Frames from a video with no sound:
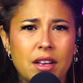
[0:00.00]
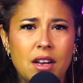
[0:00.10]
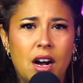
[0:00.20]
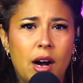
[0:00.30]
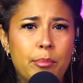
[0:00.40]

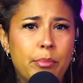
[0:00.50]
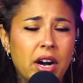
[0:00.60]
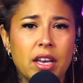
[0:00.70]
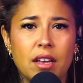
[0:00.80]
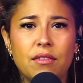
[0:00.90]
a
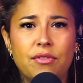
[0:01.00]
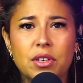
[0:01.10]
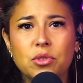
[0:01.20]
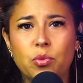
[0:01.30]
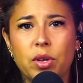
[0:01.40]
bucket
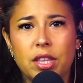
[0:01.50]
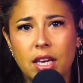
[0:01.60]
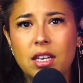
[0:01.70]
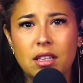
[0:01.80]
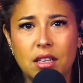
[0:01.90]
filled with
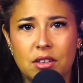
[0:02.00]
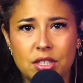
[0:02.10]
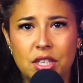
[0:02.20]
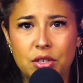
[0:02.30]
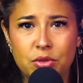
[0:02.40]
kitty litter
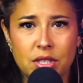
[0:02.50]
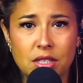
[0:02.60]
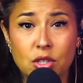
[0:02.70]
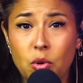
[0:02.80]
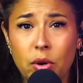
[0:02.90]
to use as
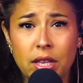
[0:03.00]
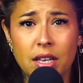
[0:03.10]
a toilet.